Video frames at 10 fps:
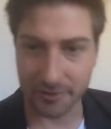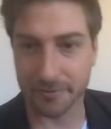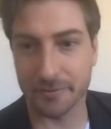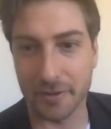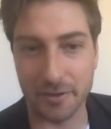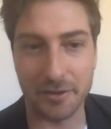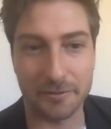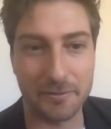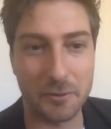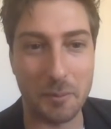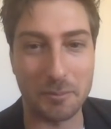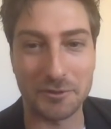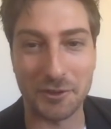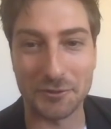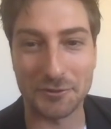got a few
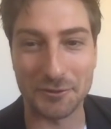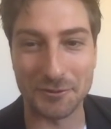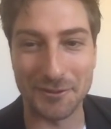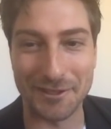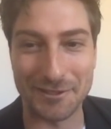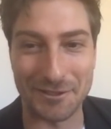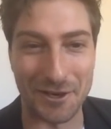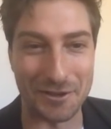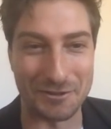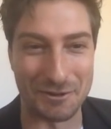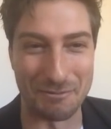episodes to go through.